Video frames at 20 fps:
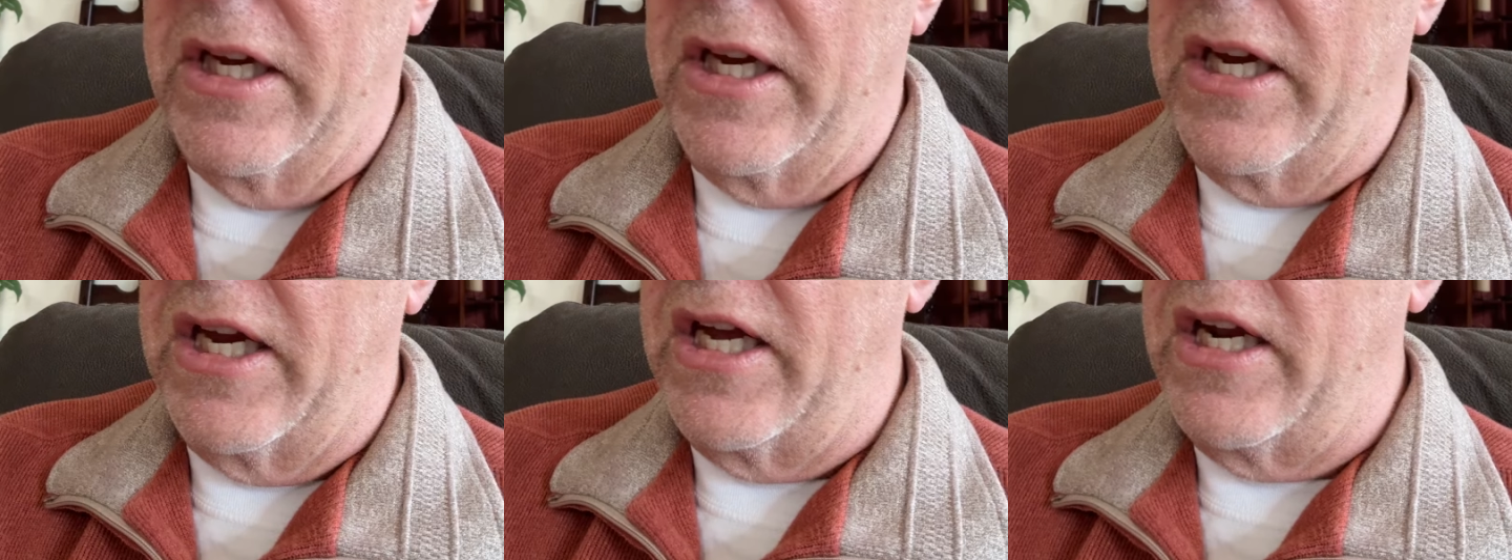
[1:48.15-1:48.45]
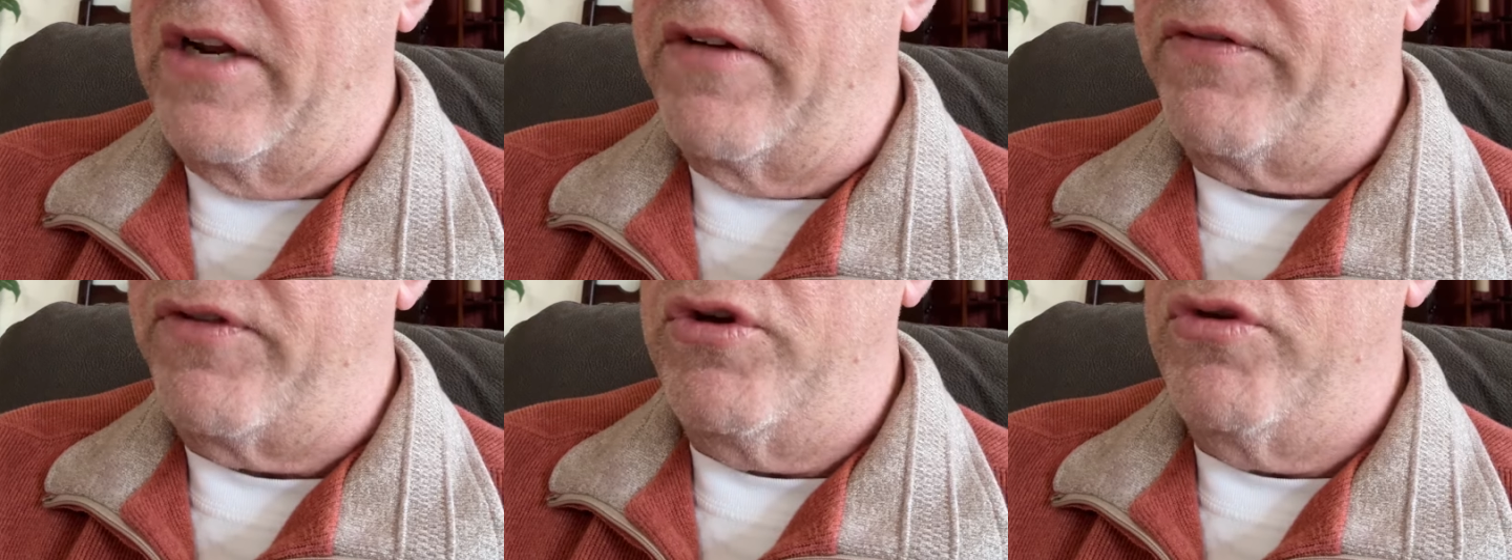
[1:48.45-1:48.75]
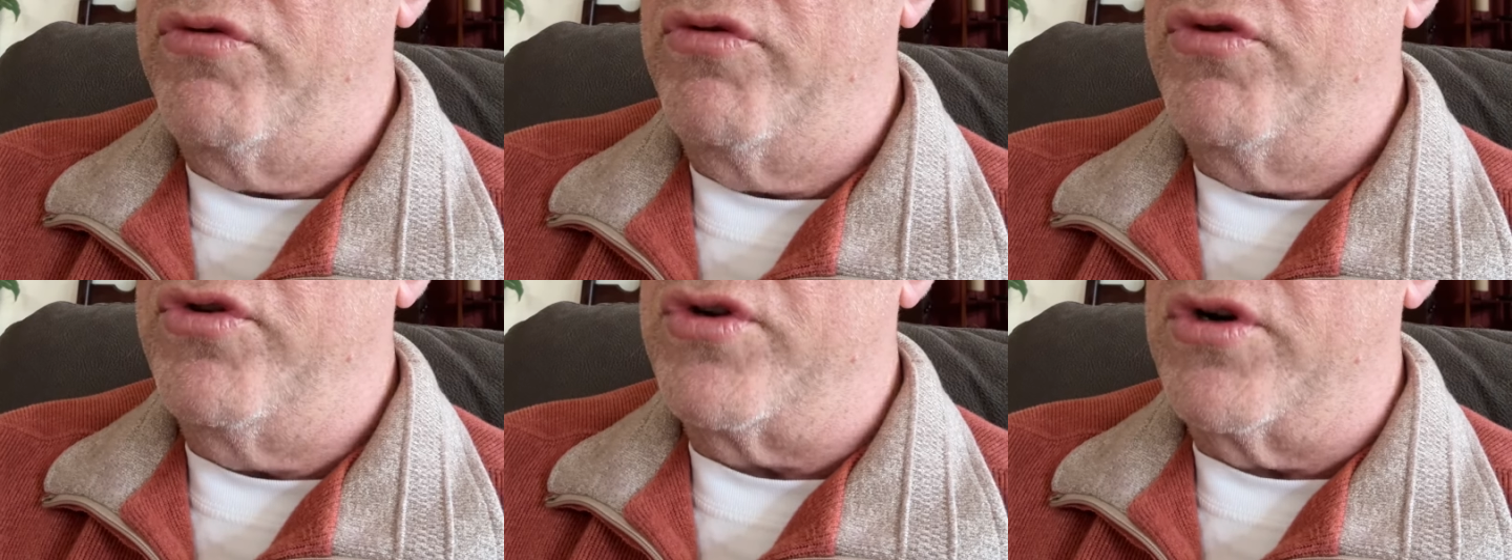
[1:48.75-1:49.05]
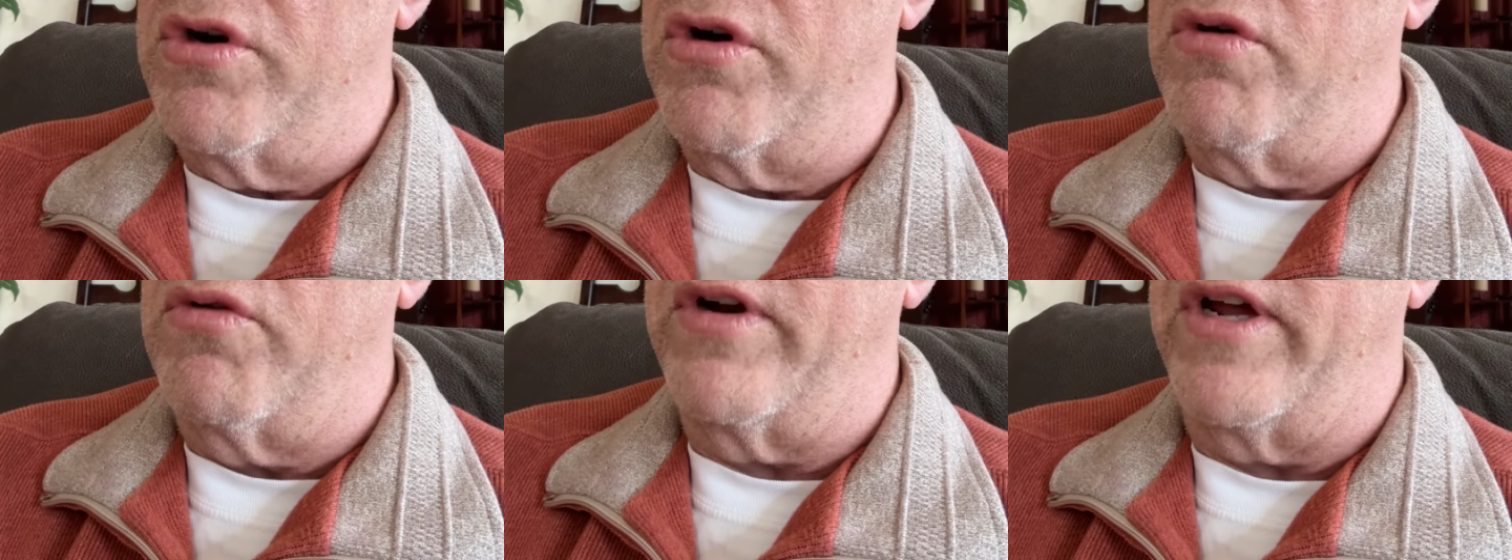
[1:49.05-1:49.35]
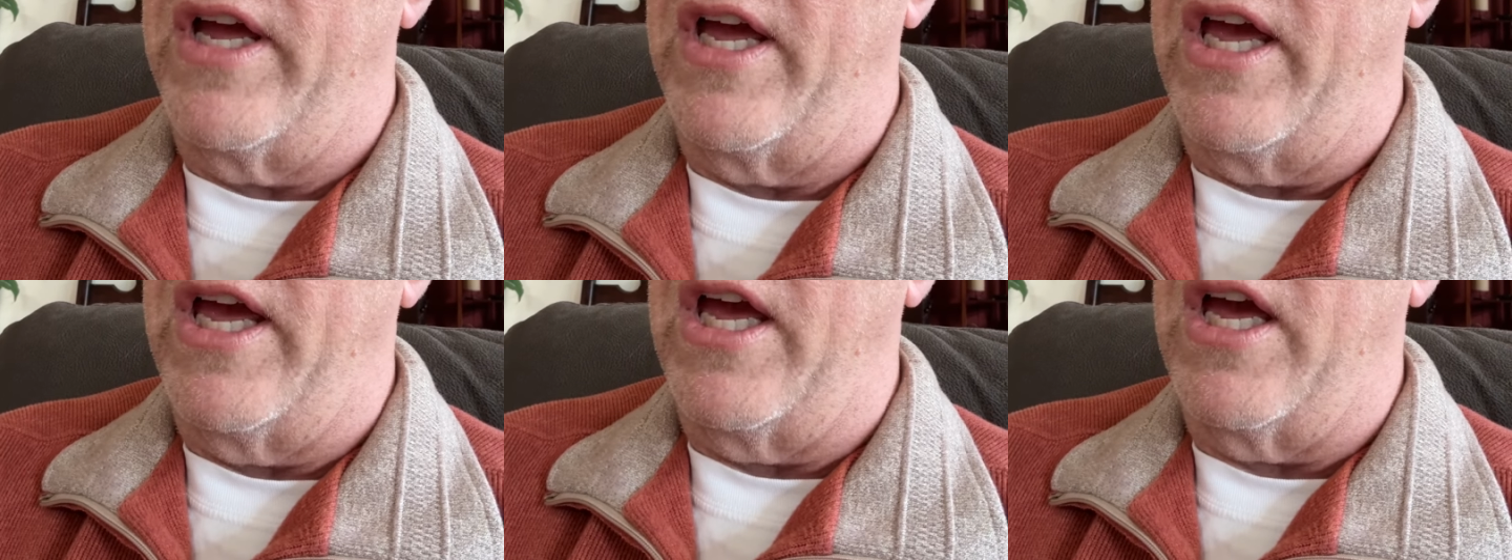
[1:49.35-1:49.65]
And if you
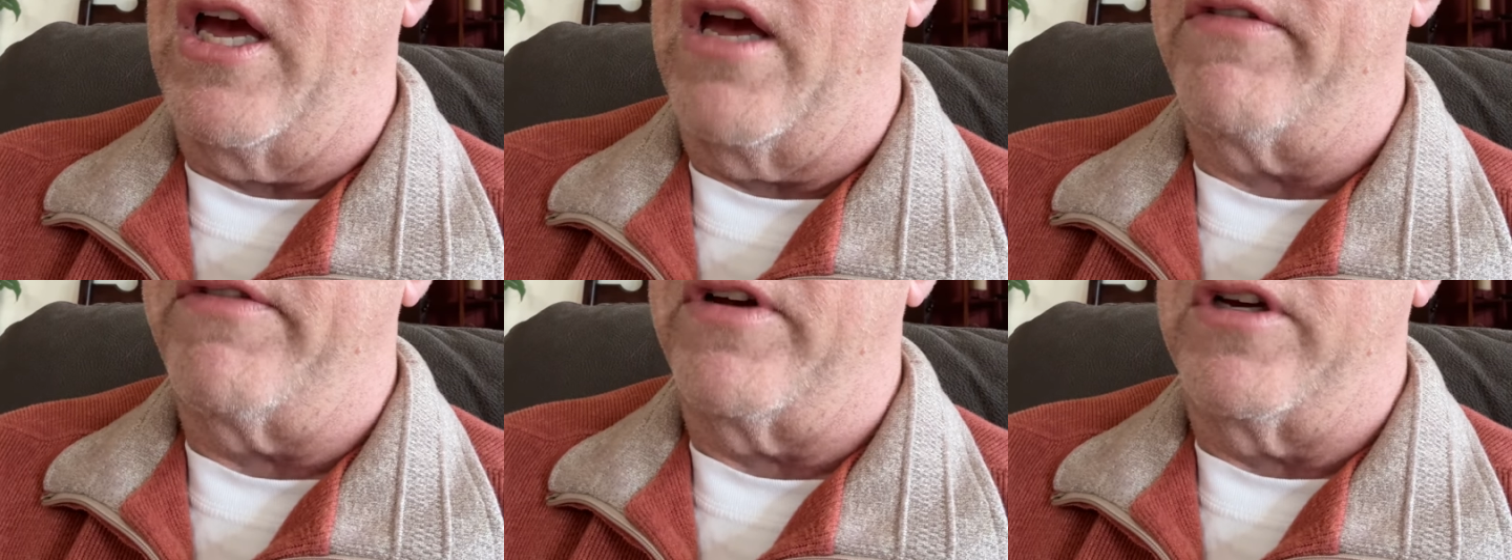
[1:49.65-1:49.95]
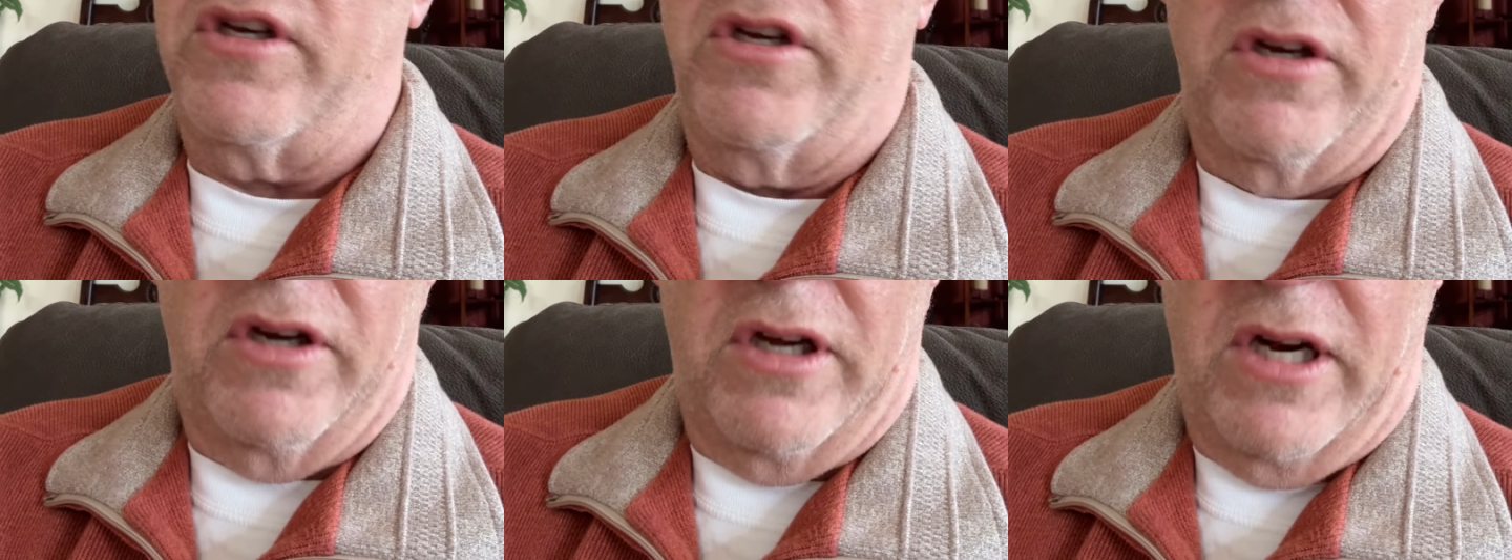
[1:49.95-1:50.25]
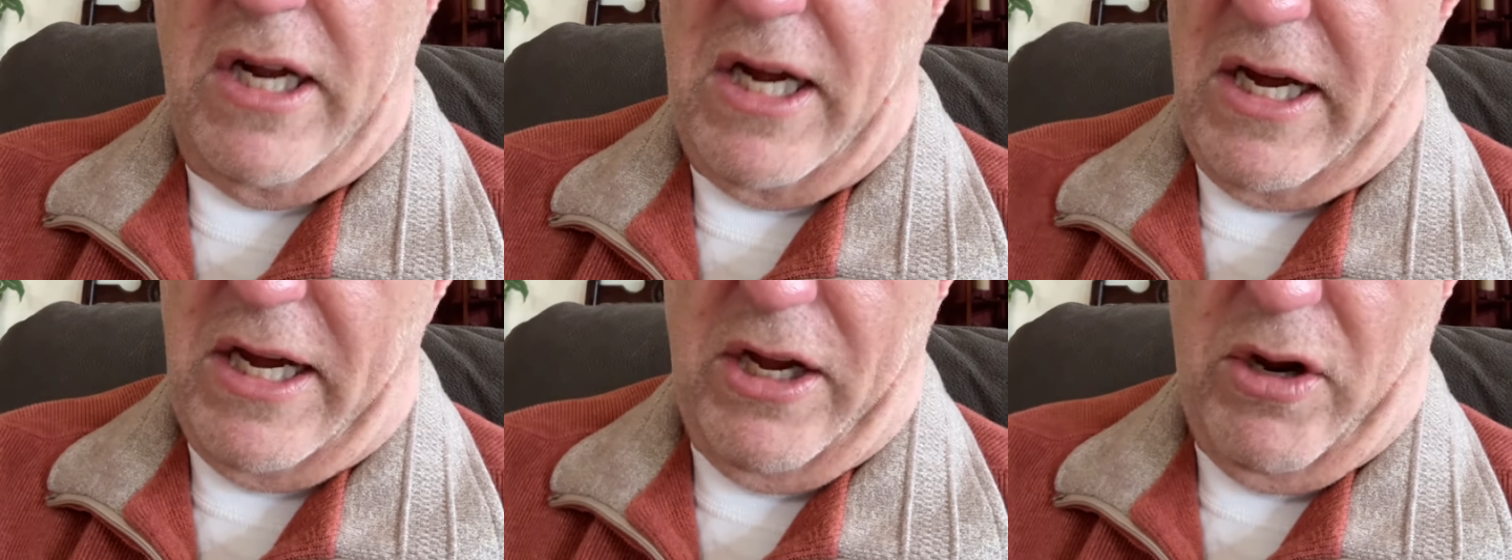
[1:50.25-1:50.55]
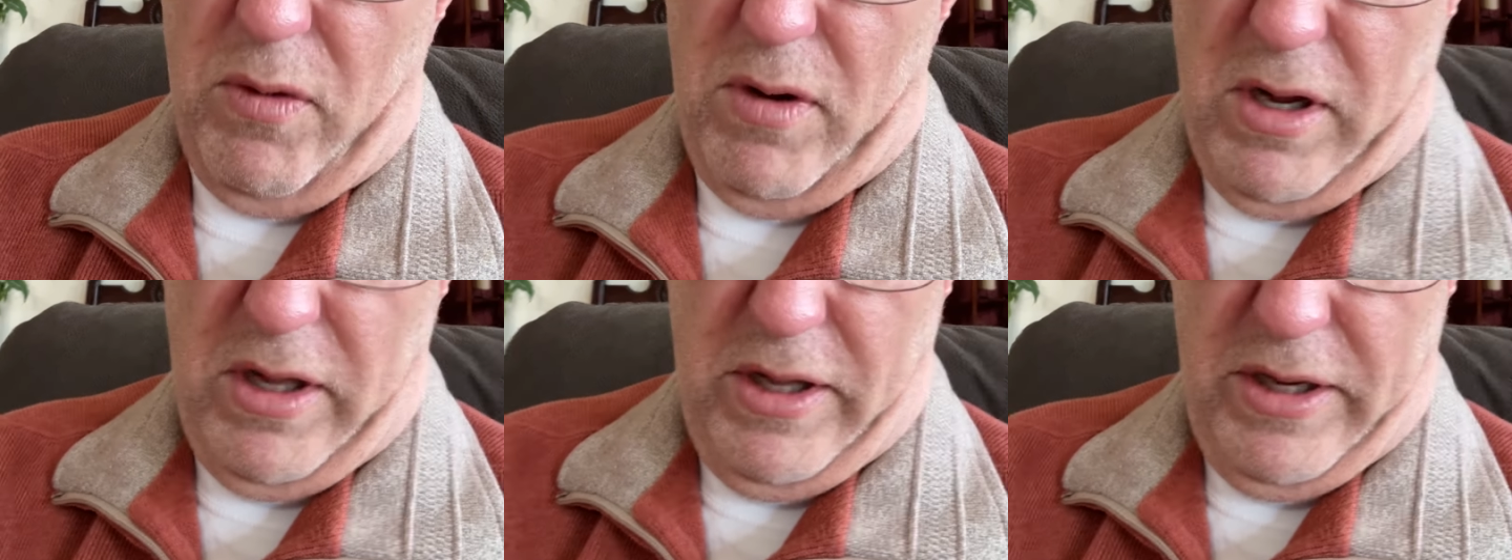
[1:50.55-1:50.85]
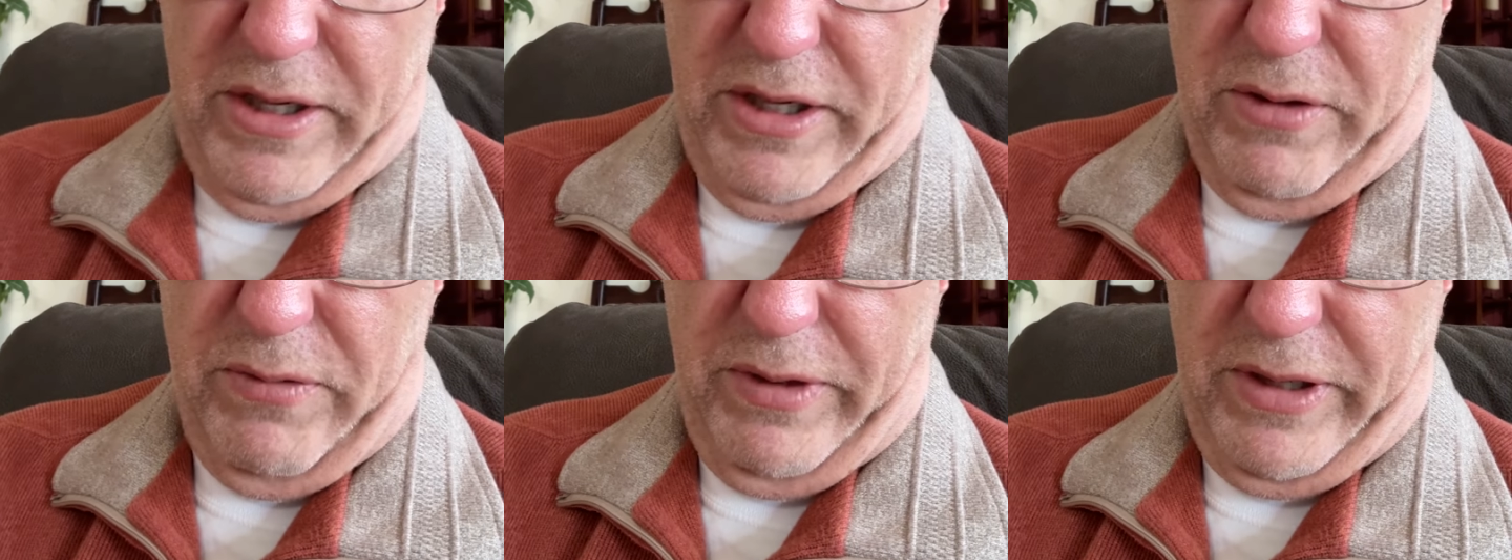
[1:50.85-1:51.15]
don't have a good high
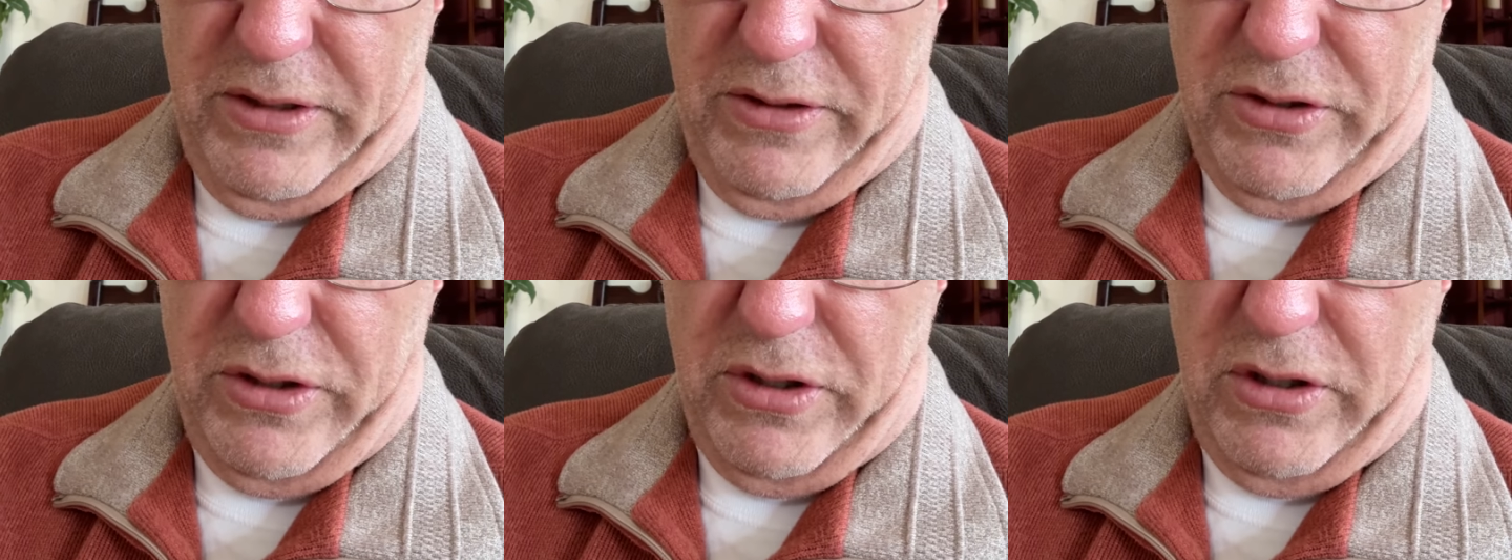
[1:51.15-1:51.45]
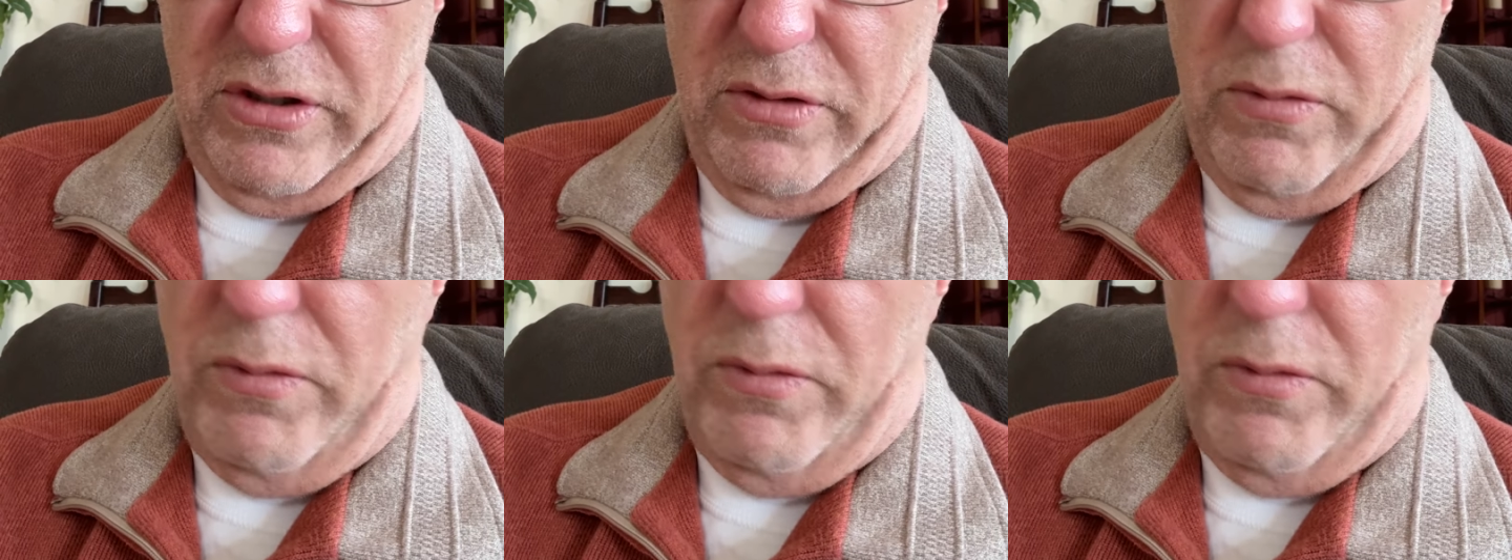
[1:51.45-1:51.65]
quality realtor